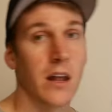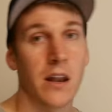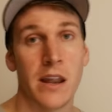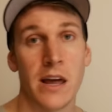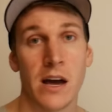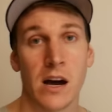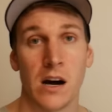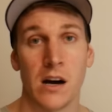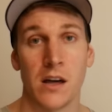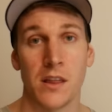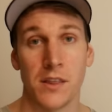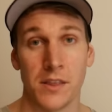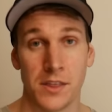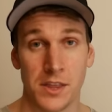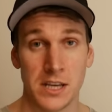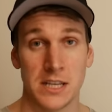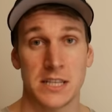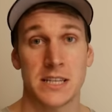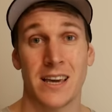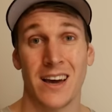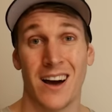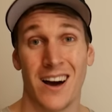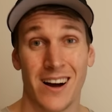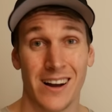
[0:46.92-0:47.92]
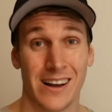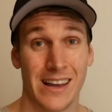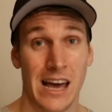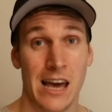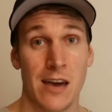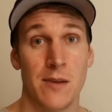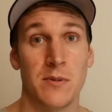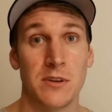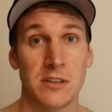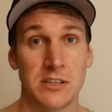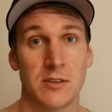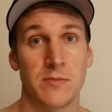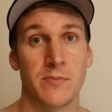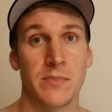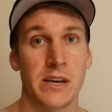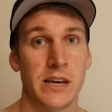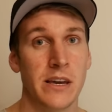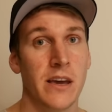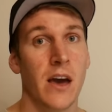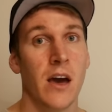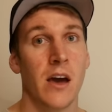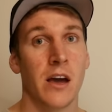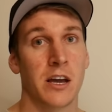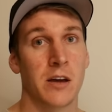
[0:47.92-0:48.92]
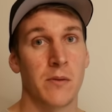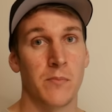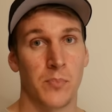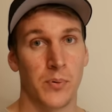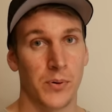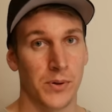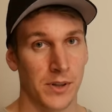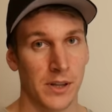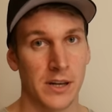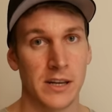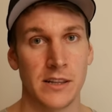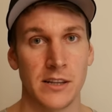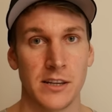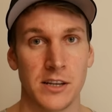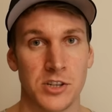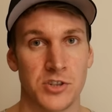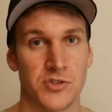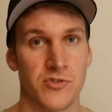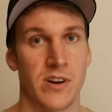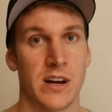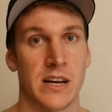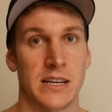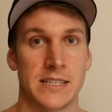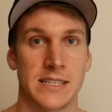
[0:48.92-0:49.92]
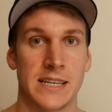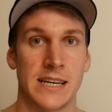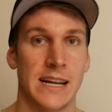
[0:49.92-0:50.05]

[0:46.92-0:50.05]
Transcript: Now, this car came into me completely dressed.